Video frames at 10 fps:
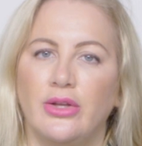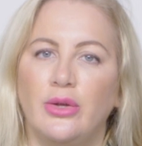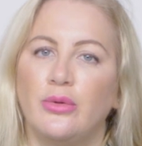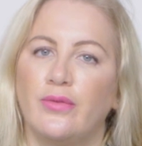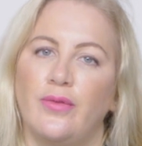
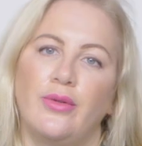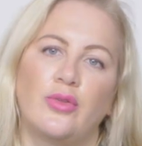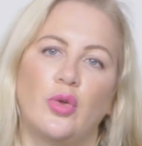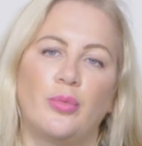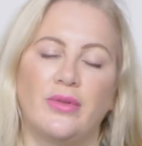useful
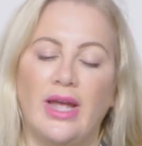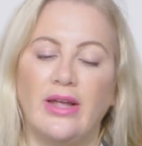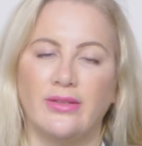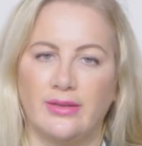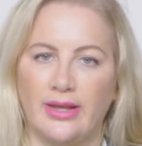to
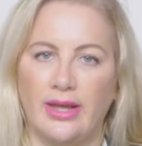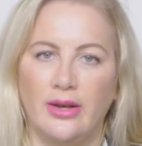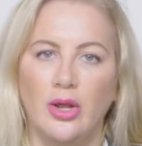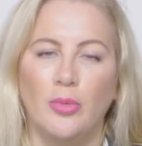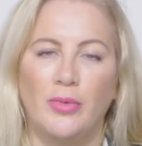protect the skin,